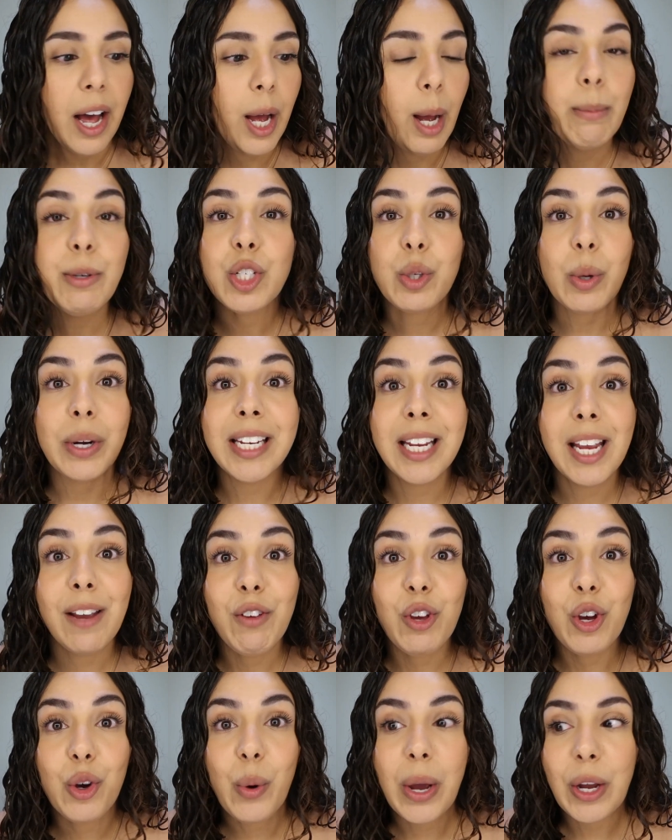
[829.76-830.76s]
Just wanted to give
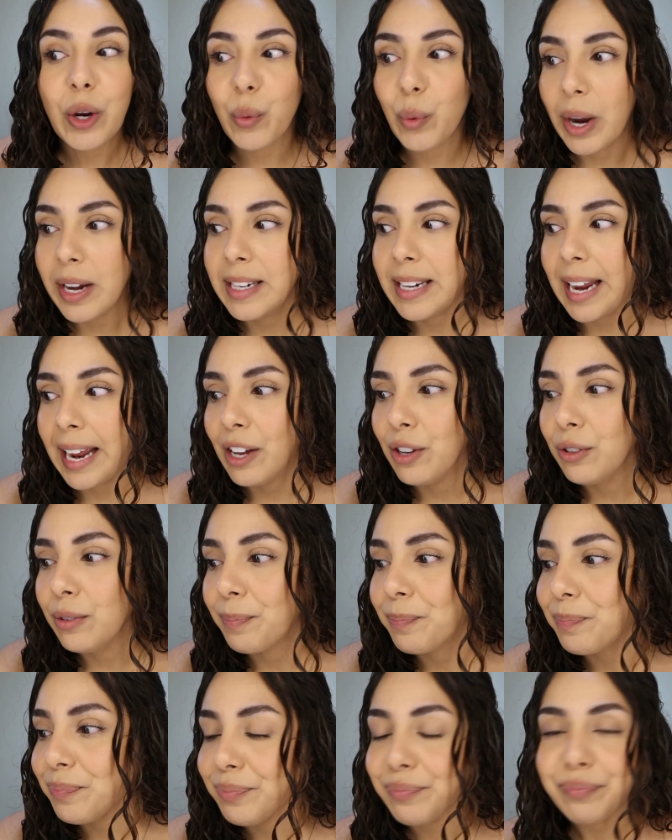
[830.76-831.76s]
you a quick rundown.
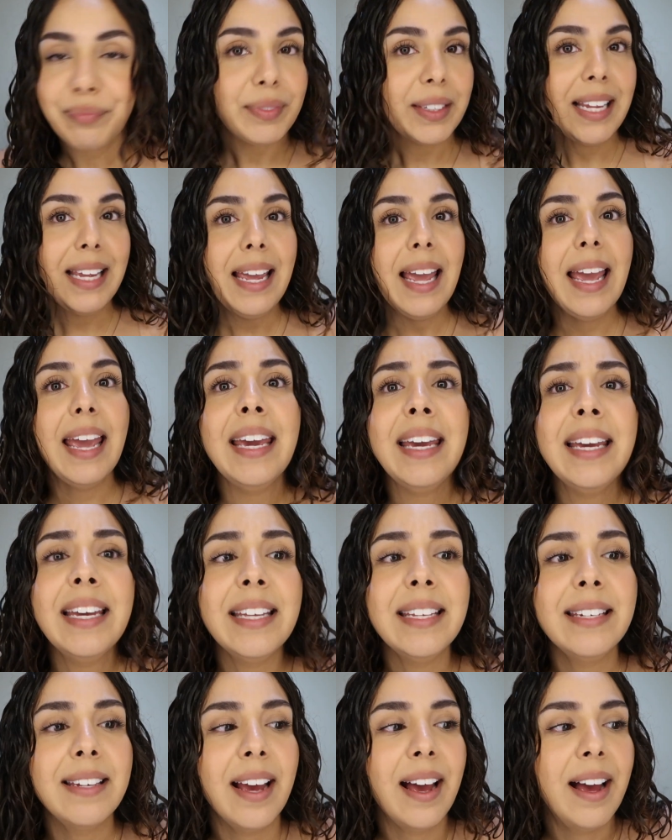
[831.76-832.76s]

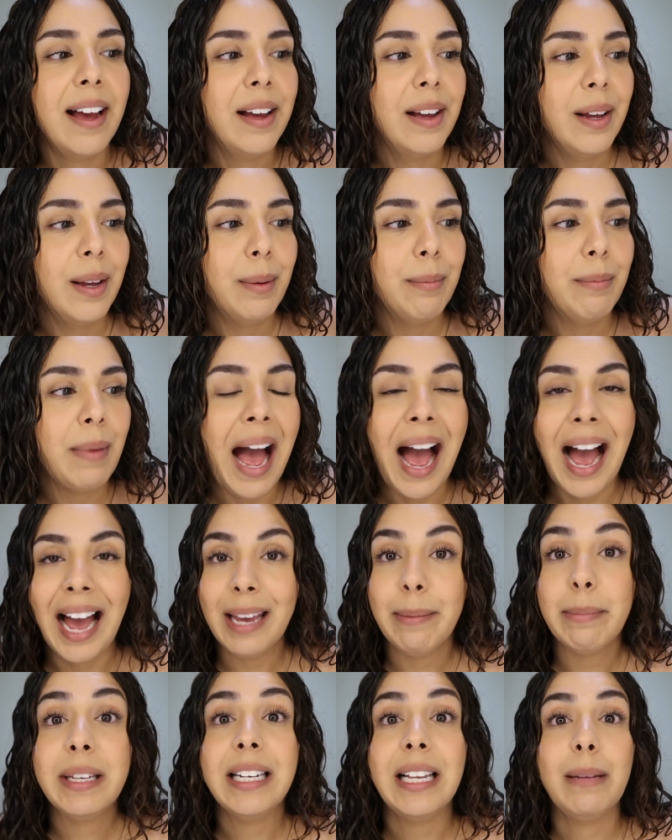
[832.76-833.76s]
And
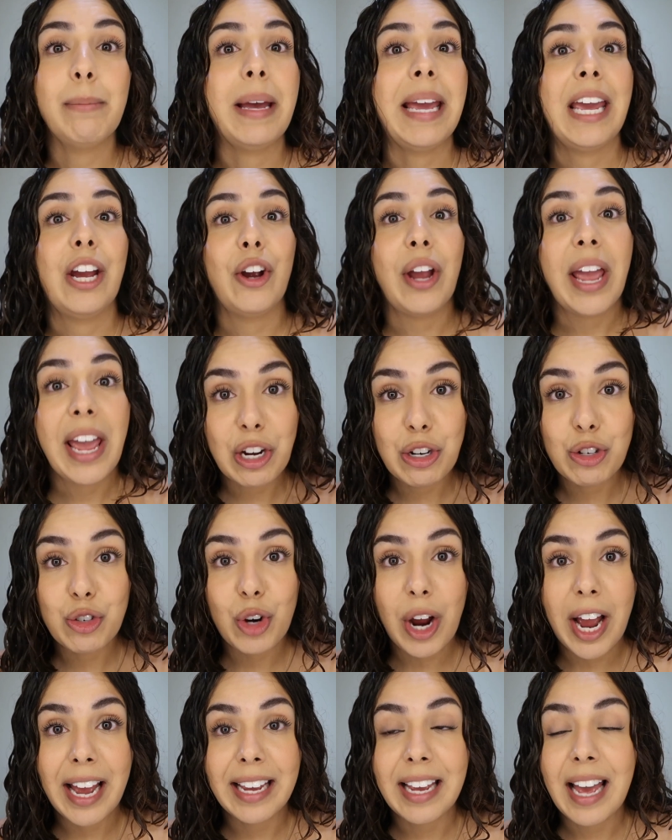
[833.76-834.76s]
I'm gonna let my hair air
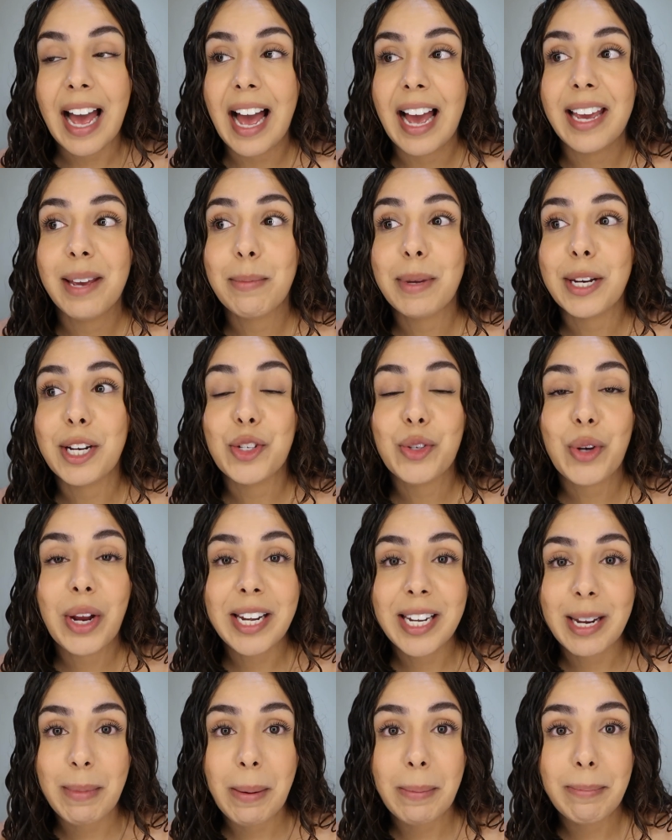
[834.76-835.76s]
dry. I'm gonna
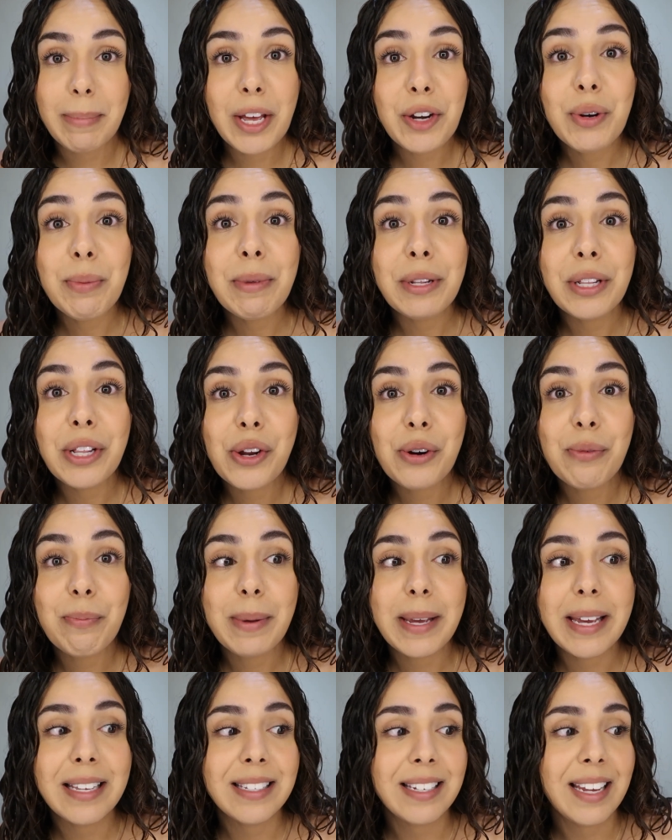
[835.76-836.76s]
straighten up my bedroom a little
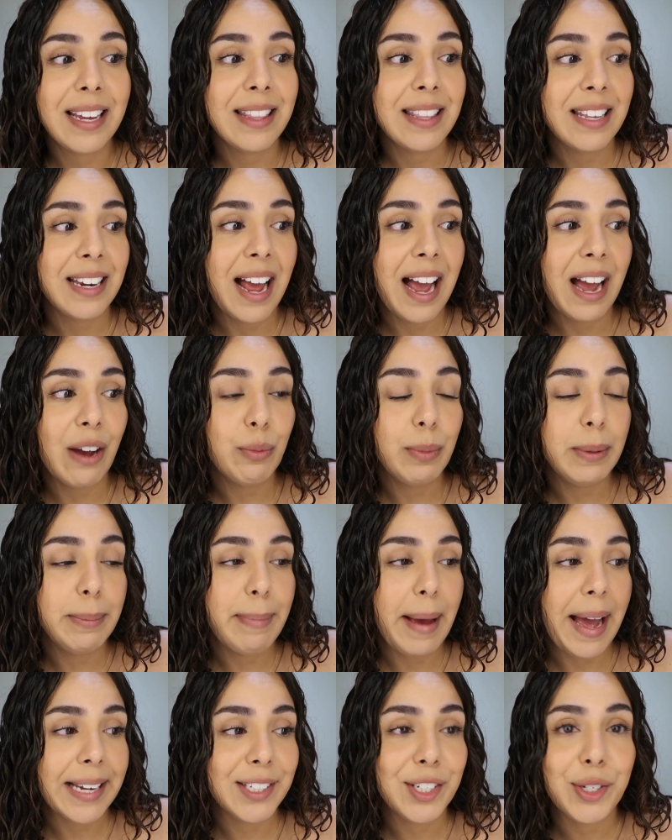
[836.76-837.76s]
bit, and then I will be
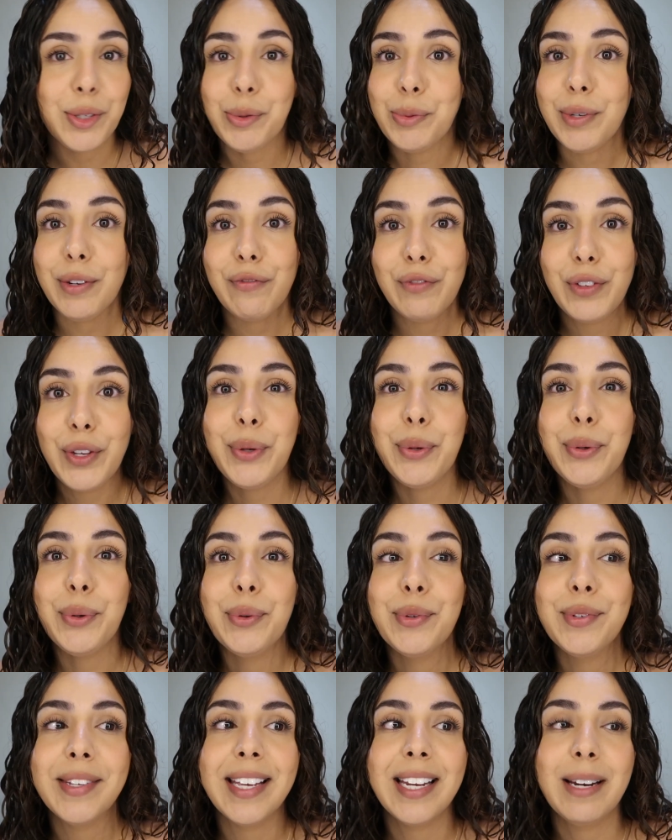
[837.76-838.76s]
back to
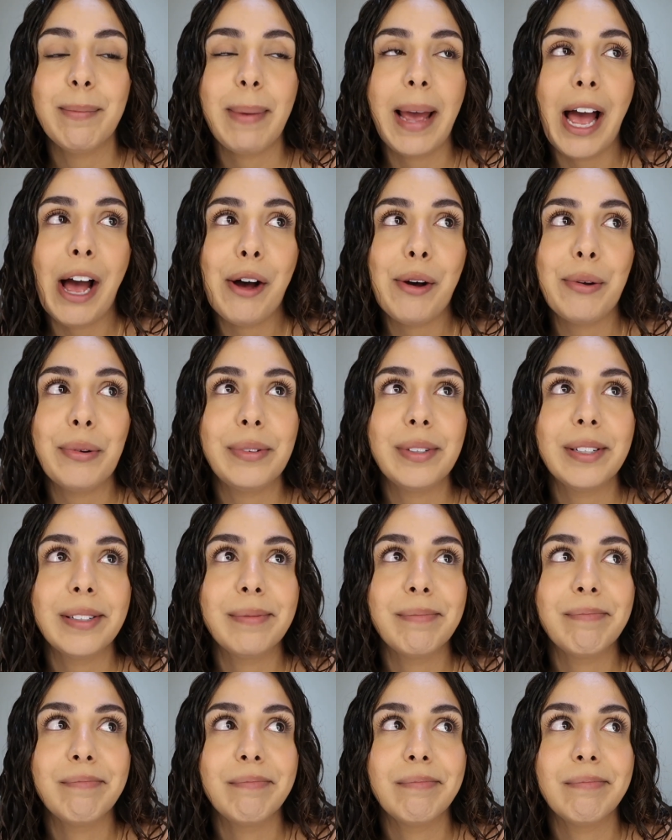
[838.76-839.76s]
diffuse in about
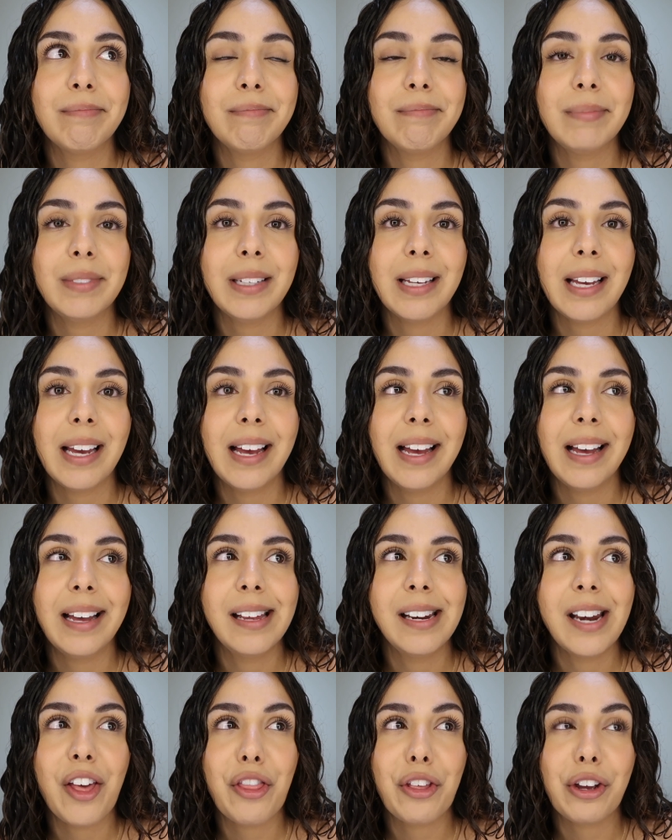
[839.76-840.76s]

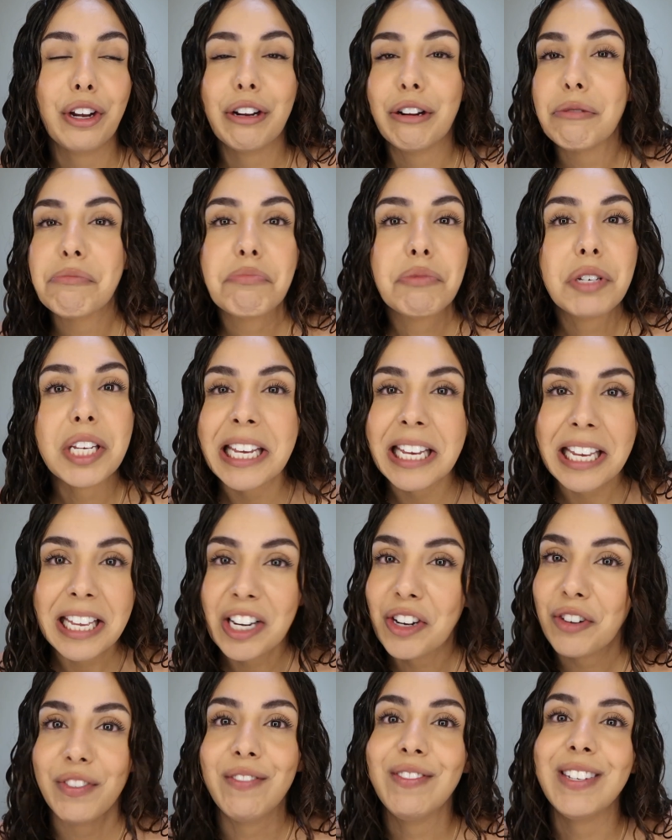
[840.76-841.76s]
another
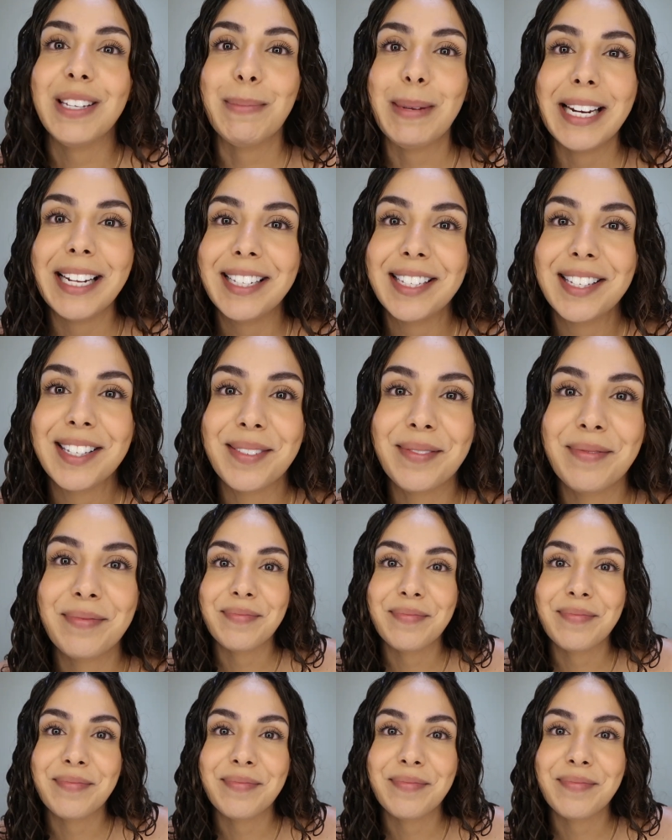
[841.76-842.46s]
10 or 15 minutes.